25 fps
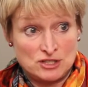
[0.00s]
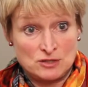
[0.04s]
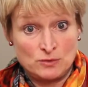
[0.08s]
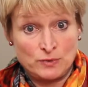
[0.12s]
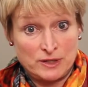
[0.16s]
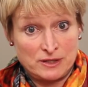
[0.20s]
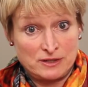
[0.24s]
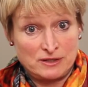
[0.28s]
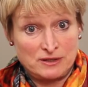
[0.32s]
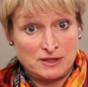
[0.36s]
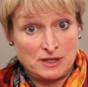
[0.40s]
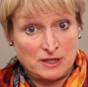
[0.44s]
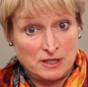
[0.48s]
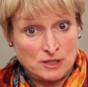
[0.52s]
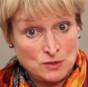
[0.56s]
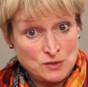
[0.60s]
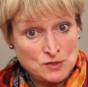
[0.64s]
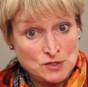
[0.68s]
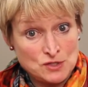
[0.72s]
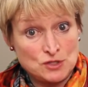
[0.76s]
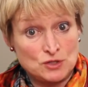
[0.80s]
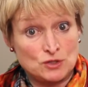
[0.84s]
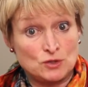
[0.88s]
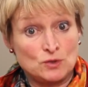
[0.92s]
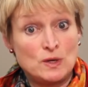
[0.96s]
the way that they
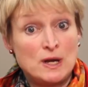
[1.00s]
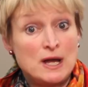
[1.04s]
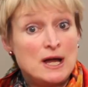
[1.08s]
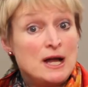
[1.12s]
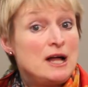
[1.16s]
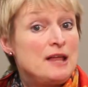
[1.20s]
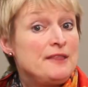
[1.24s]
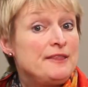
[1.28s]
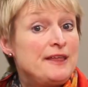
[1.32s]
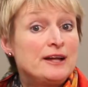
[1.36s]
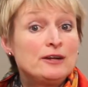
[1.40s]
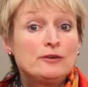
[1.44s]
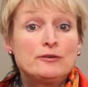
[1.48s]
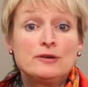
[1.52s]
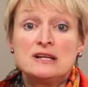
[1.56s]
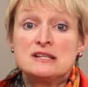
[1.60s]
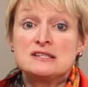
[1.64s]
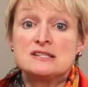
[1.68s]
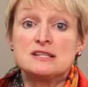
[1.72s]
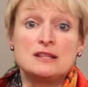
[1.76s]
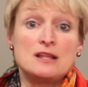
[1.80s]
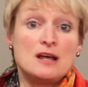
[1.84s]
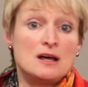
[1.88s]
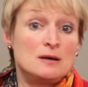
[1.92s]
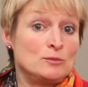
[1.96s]
used to, that
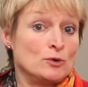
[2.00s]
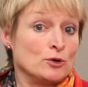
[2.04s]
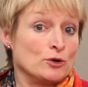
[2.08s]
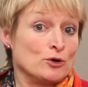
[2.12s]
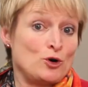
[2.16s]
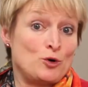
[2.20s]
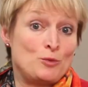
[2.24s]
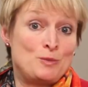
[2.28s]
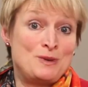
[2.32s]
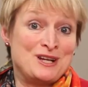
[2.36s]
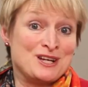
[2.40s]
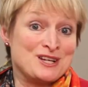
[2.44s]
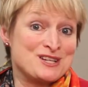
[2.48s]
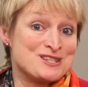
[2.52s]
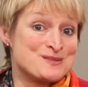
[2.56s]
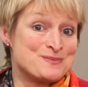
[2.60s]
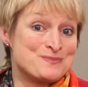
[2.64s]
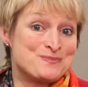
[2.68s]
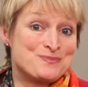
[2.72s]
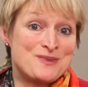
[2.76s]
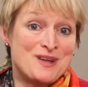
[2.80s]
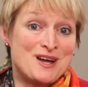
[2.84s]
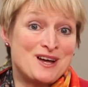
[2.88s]
creates a lot more openings.